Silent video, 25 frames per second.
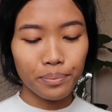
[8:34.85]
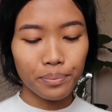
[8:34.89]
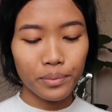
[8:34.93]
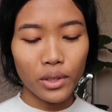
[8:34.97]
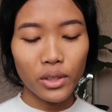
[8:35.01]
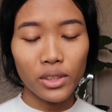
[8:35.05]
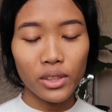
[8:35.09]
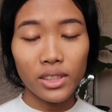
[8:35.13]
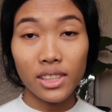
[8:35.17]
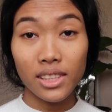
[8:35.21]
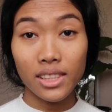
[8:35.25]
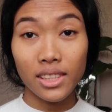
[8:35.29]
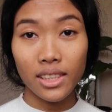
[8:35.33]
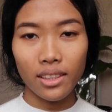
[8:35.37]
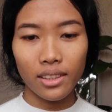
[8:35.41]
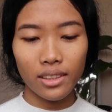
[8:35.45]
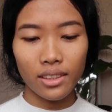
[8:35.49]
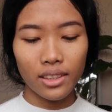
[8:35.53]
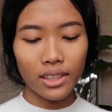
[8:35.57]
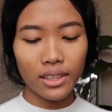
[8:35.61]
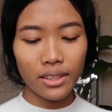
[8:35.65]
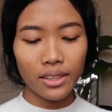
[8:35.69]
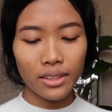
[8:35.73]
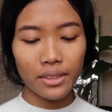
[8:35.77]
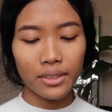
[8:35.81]

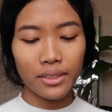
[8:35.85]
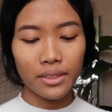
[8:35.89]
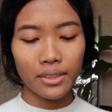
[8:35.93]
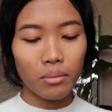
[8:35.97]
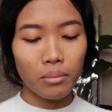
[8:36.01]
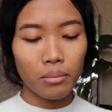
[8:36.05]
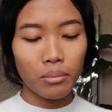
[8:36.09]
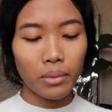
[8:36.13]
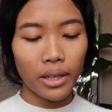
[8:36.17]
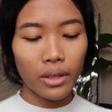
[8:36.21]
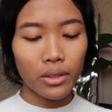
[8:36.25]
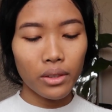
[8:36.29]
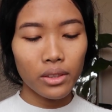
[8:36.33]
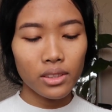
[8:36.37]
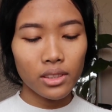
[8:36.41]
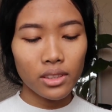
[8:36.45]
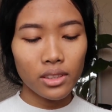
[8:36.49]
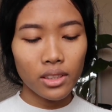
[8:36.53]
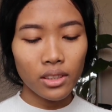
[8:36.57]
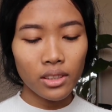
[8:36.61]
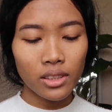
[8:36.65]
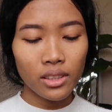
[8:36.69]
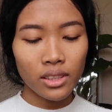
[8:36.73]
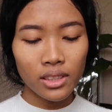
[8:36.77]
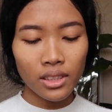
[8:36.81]
concealer. My
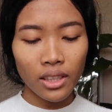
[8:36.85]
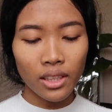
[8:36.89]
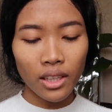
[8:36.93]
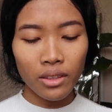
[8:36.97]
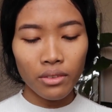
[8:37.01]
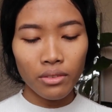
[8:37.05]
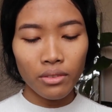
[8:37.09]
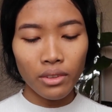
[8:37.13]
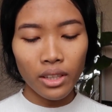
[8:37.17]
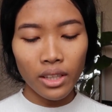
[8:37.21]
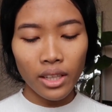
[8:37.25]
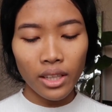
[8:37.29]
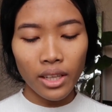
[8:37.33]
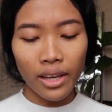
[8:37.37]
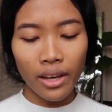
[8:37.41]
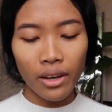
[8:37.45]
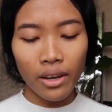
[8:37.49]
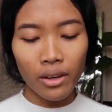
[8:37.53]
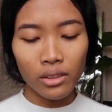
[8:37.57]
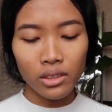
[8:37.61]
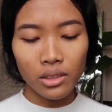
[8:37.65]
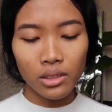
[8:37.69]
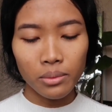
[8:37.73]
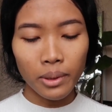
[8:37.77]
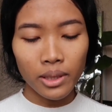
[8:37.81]
concealer is like running
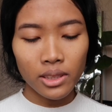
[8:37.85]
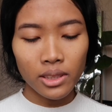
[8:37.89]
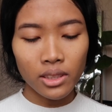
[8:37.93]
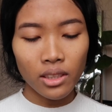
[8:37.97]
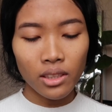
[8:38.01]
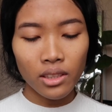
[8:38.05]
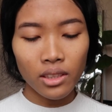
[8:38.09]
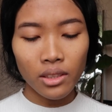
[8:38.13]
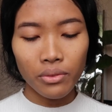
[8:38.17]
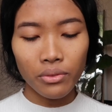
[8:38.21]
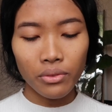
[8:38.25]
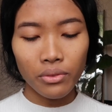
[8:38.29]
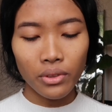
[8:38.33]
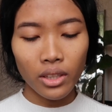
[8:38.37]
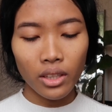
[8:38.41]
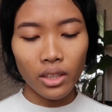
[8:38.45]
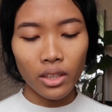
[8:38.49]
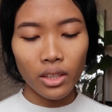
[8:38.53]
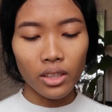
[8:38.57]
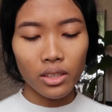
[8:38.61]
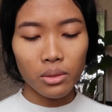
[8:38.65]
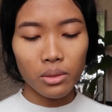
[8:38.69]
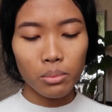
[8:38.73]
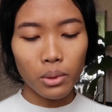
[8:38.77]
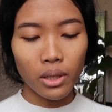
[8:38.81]
out. It's basically
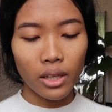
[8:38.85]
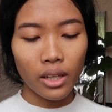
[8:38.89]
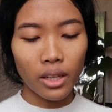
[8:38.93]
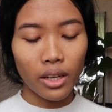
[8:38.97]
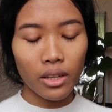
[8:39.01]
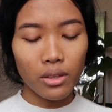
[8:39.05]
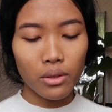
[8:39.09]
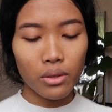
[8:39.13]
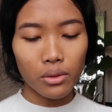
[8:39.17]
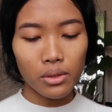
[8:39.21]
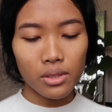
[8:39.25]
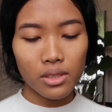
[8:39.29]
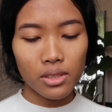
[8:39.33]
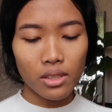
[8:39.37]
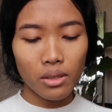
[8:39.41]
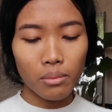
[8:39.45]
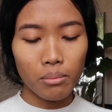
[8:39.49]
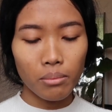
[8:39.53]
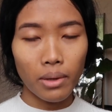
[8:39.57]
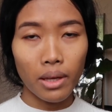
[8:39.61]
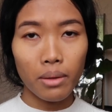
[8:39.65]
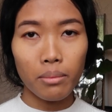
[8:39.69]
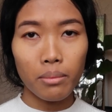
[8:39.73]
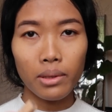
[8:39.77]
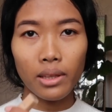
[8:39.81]
finished, but I used the
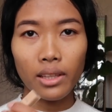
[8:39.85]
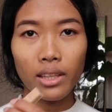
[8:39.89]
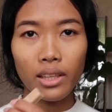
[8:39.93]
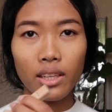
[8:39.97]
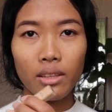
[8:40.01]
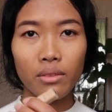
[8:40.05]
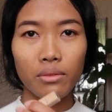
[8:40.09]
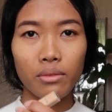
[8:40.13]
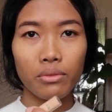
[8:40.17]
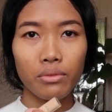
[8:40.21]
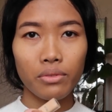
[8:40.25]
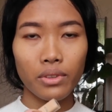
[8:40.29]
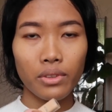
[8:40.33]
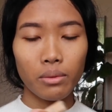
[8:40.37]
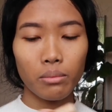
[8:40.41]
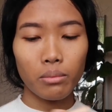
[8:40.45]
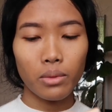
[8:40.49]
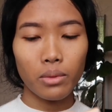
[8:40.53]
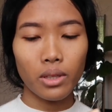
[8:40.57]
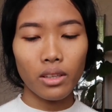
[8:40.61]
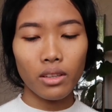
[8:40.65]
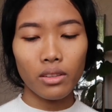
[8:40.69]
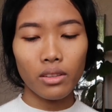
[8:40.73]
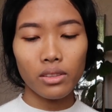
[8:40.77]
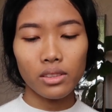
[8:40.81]
Maybelline Fit
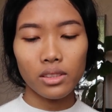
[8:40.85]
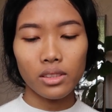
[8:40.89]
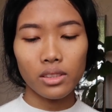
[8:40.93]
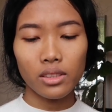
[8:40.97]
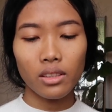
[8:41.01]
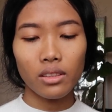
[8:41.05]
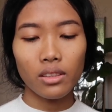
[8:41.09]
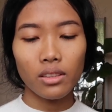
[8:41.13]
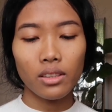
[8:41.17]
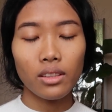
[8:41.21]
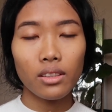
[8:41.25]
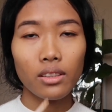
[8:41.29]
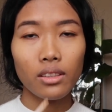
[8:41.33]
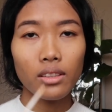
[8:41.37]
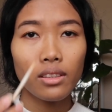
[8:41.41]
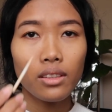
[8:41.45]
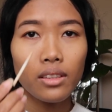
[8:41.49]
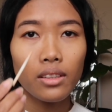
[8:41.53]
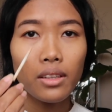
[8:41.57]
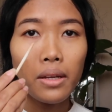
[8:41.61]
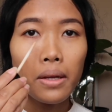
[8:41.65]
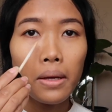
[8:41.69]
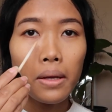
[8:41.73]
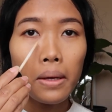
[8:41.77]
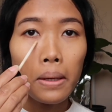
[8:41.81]
Me Concealer.
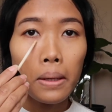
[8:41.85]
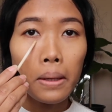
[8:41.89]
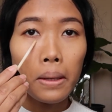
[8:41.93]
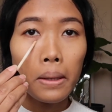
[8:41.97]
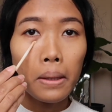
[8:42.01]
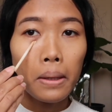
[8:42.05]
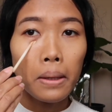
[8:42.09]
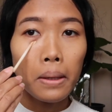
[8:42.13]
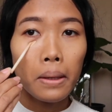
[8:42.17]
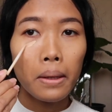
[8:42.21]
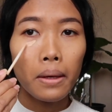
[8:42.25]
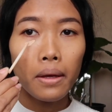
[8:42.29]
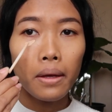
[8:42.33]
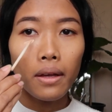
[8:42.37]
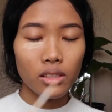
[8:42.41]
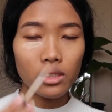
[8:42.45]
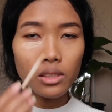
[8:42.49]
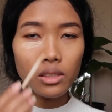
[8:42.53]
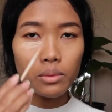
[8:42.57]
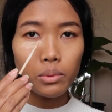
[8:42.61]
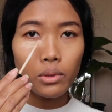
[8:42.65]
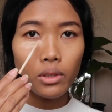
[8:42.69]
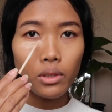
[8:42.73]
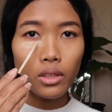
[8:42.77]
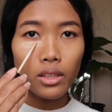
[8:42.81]

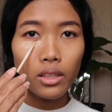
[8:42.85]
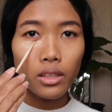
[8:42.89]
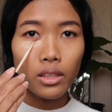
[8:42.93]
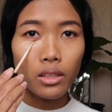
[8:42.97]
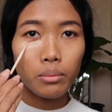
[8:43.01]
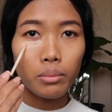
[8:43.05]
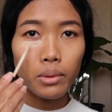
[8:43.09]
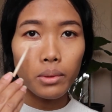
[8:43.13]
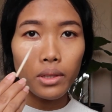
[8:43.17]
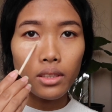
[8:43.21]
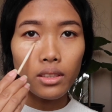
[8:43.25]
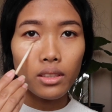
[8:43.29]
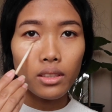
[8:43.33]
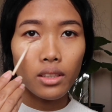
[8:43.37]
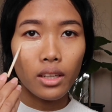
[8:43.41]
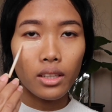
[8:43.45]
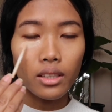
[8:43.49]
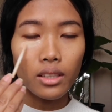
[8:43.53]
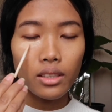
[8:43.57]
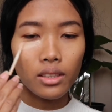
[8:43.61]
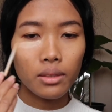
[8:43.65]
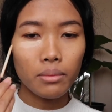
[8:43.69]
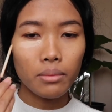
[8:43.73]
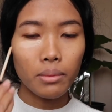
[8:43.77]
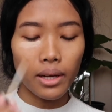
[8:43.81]
Just put a little bit
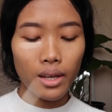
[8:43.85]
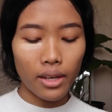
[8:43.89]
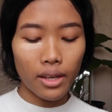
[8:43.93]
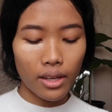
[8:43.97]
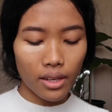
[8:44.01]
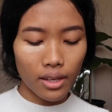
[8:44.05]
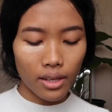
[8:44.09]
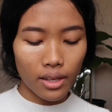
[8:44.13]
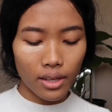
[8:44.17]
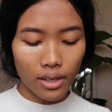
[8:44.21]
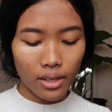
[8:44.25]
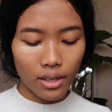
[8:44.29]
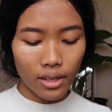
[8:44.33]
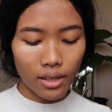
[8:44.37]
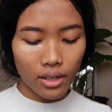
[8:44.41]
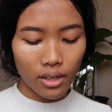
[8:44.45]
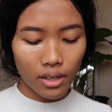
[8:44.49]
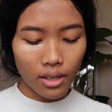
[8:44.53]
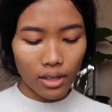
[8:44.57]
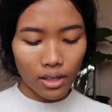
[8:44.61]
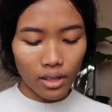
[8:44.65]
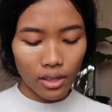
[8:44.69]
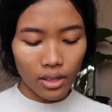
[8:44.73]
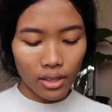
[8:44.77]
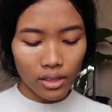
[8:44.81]
under my
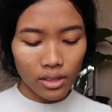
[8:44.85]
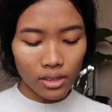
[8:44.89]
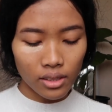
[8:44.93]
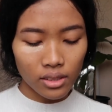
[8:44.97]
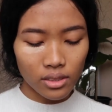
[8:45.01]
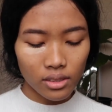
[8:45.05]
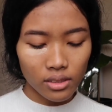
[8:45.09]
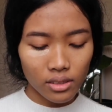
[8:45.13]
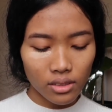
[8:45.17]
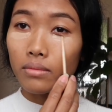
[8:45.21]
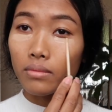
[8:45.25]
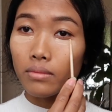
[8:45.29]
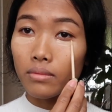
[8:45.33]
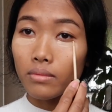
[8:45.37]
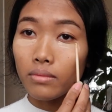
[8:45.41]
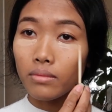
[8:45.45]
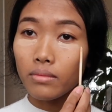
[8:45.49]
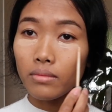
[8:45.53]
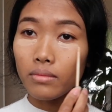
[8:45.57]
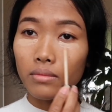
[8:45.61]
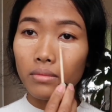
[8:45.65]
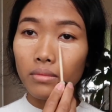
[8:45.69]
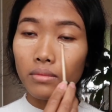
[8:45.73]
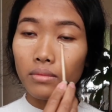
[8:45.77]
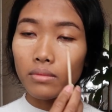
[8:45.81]
eyes
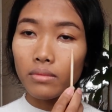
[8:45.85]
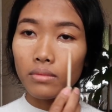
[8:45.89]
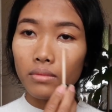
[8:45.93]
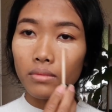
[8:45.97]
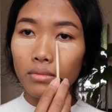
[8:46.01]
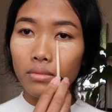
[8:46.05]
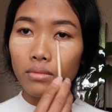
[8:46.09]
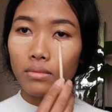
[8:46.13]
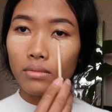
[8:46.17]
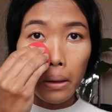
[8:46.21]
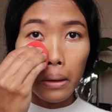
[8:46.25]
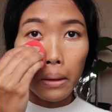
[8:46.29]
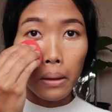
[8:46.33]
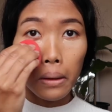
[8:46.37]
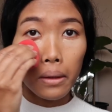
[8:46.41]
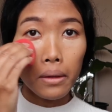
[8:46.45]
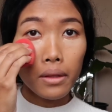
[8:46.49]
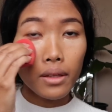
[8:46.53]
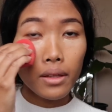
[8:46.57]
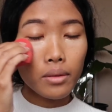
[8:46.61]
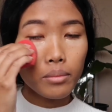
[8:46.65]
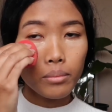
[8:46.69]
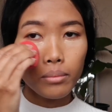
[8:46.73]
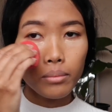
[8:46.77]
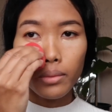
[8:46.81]
and
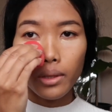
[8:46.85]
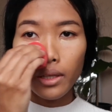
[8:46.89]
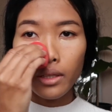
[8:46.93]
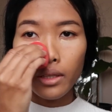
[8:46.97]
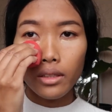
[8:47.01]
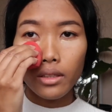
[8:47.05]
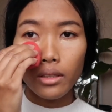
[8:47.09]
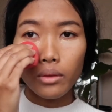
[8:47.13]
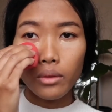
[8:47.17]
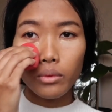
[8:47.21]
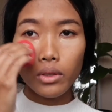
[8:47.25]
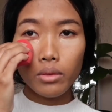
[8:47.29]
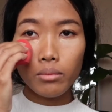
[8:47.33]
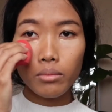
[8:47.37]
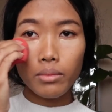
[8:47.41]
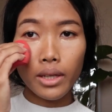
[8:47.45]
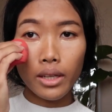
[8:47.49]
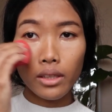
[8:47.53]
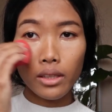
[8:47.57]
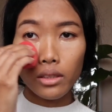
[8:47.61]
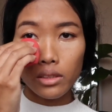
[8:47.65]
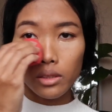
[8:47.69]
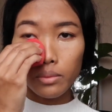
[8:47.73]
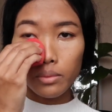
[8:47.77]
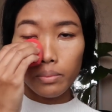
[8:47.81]
then blend it with
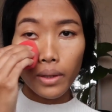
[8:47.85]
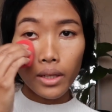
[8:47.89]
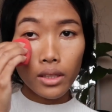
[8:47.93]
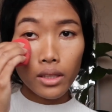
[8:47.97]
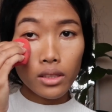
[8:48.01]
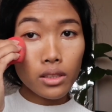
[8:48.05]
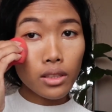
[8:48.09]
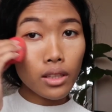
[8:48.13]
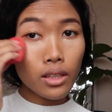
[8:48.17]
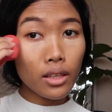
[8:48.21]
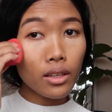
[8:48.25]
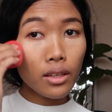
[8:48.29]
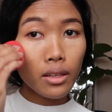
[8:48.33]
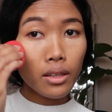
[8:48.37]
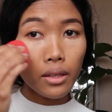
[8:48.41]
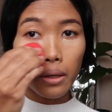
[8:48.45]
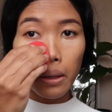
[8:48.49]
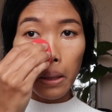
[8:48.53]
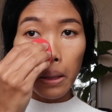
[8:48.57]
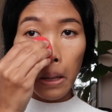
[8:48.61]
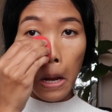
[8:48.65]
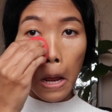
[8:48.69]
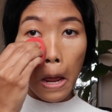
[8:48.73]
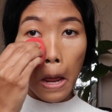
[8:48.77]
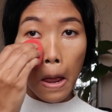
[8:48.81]
my sponge
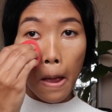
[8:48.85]
again.